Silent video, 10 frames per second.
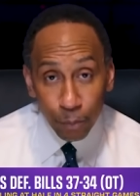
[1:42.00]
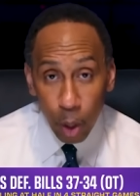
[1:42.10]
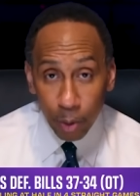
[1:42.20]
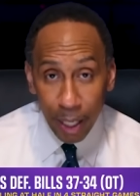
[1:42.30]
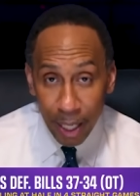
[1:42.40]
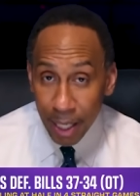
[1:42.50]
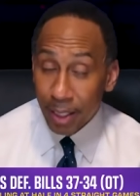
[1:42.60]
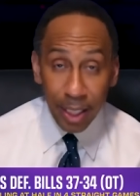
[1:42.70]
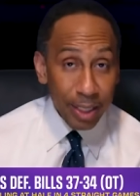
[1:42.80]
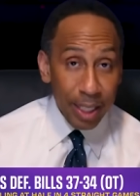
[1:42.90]
okay?
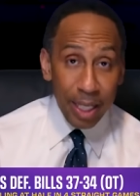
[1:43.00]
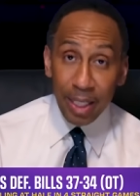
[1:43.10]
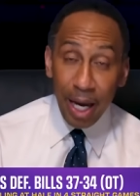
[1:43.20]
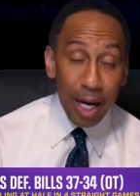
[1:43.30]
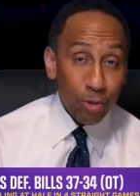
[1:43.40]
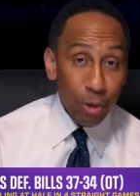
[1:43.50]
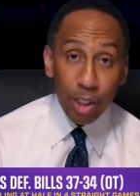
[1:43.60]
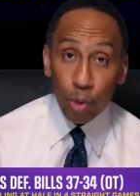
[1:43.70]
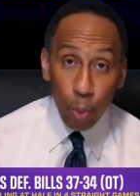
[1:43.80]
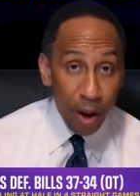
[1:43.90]
This kid, DeAndre
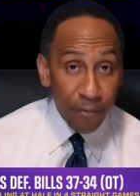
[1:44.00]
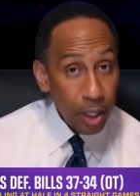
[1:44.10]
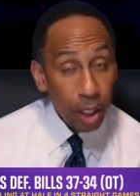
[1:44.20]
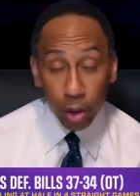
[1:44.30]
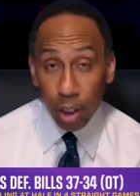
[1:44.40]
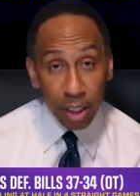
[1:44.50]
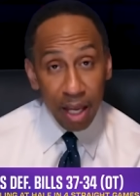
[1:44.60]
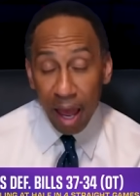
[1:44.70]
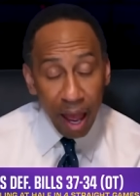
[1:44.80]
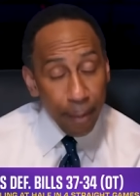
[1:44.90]
Swift, looks
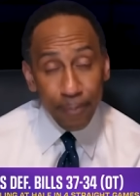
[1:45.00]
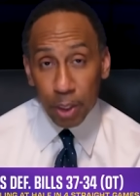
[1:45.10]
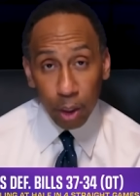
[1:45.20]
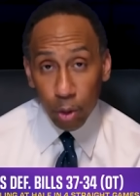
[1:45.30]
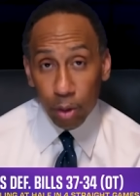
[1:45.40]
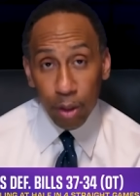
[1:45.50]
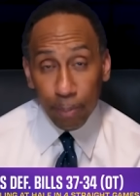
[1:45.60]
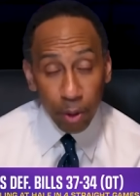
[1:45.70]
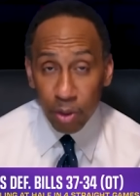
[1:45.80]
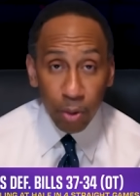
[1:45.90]
absolutely
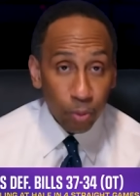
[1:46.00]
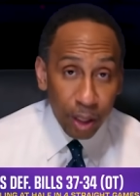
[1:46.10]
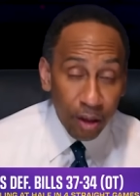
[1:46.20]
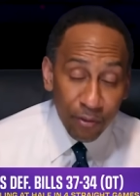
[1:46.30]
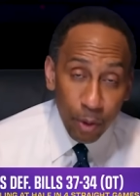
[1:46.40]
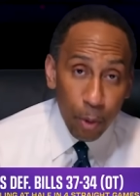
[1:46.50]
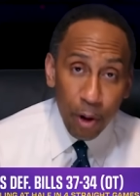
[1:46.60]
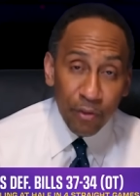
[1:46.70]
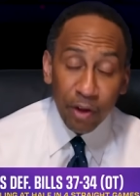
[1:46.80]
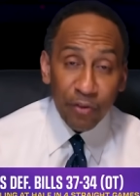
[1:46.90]
brilliant running the
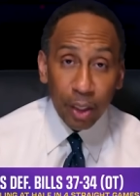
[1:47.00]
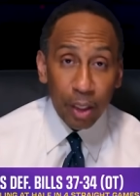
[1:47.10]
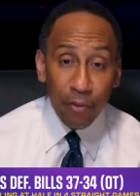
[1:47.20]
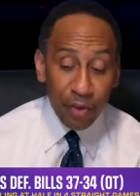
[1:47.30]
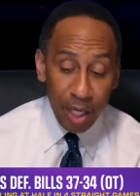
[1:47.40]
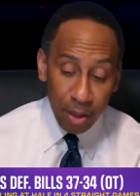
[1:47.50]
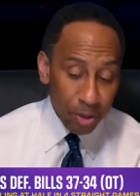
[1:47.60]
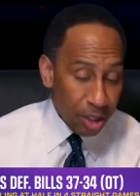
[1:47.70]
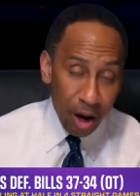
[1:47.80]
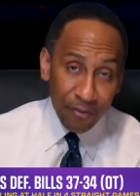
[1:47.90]
football for the Philadelphia
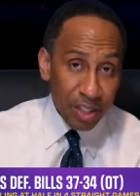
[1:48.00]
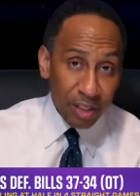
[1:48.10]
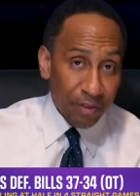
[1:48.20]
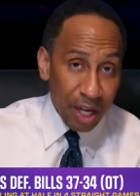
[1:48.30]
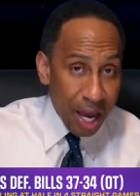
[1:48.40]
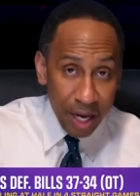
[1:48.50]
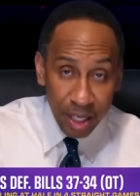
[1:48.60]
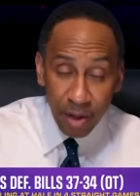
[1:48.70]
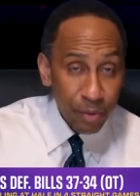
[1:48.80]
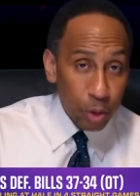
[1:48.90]
Eagles. The offensive
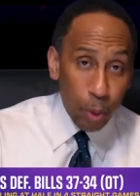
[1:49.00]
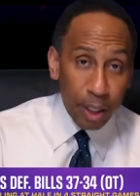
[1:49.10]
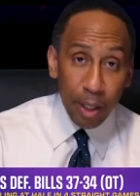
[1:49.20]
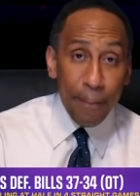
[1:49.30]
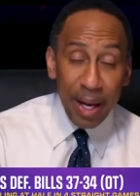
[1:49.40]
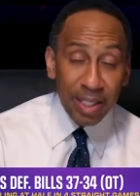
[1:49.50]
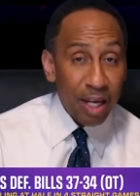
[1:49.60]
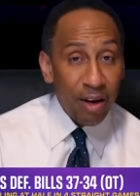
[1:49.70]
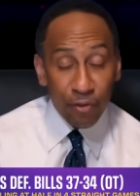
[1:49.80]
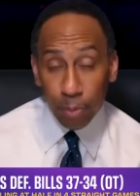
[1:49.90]
line is one of the best
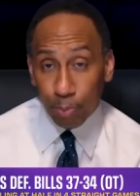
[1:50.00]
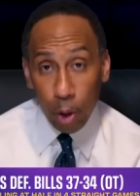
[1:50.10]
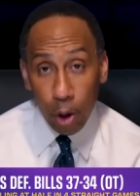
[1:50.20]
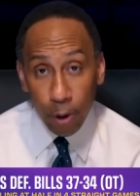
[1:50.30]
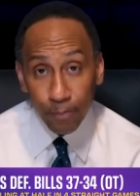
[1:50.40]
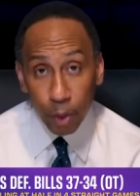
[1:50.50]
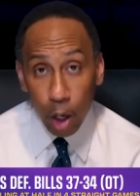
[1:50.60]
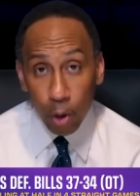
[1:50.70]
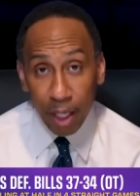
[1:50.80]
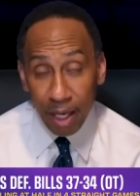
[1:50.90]
in football,
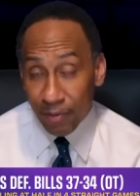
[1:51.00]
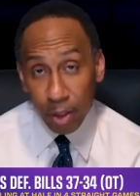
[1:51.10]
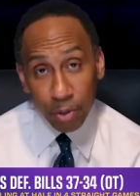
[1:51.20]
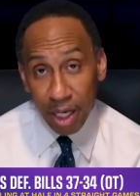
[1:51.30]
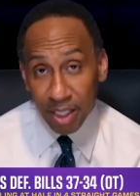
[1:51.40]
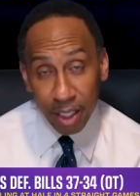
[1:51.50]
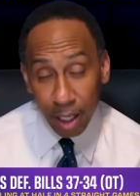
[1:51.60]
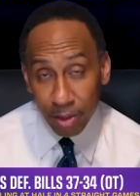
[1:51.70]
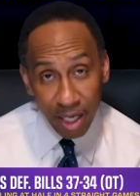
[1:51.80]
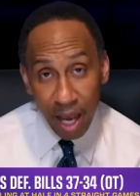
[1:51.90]
okay, even though Jason
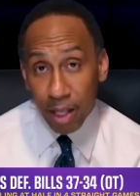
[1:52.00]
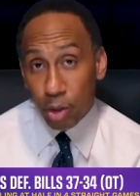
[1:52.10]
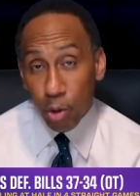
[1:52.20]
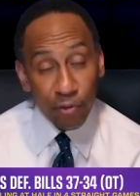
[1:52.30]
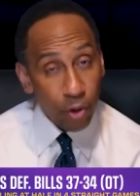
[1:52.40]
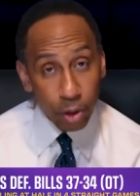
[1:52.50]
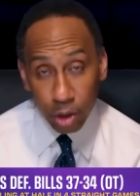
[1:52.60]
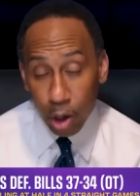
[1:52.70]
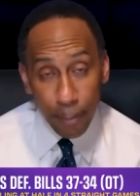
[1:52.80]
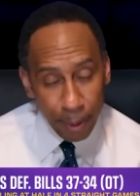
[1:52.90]
Kelsey had two false
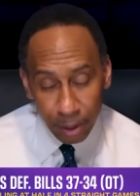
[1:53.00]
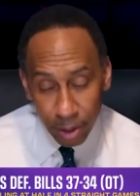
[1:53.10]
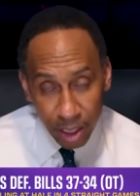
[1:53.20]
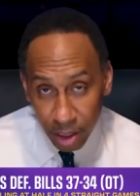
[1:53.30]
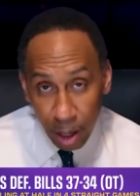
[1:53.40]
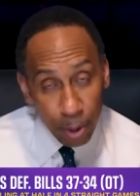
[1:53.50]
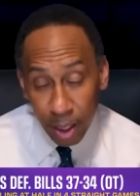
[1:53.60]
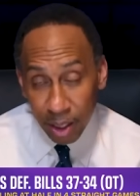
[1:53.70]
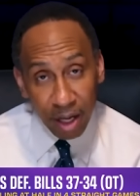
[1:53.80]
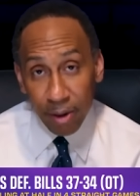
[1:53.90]
start penalties that were
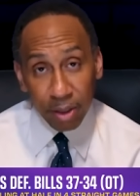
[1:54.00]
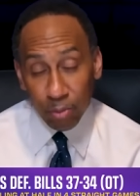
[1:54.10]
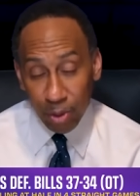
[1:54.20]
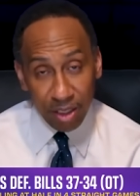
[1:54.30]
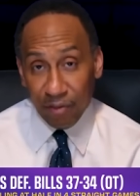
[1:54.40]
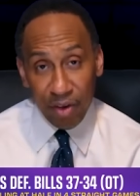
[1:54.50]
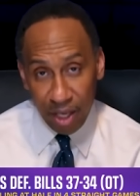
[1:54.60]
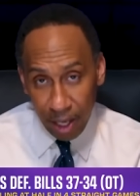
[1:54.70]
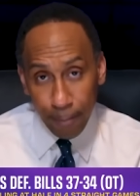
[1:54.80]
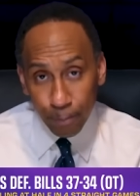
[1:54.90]
uncharacteristic for
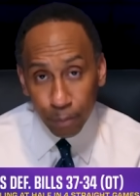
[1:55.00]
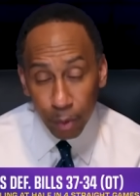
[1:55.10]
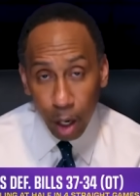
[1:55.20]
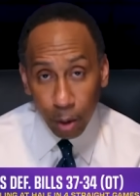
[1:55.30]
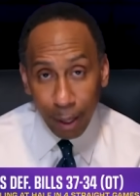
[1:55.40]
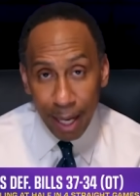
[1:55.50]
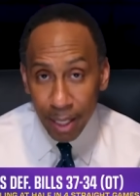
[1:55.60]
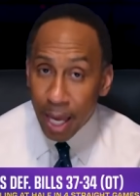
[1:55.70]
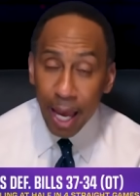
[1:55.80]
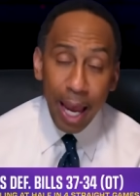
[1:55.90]
him, all
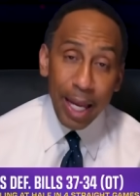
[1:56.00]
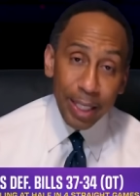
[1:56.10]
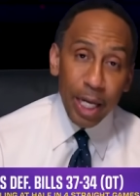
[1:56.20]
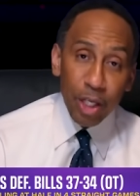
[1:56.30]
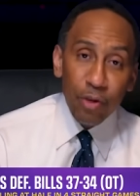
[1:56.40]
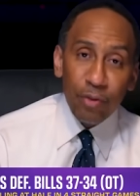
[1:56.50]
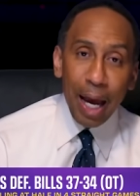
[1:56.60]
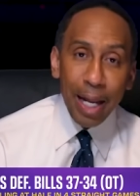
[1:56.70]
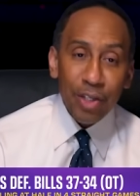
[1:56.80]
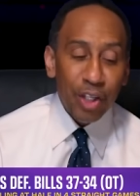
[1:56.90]
right? And then you've
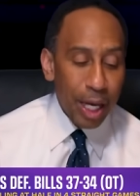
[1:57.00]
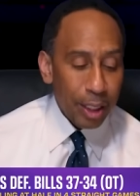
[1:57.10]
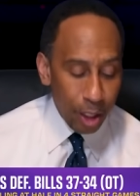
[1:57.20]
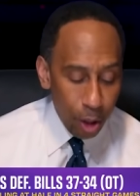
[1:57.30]
got Jalen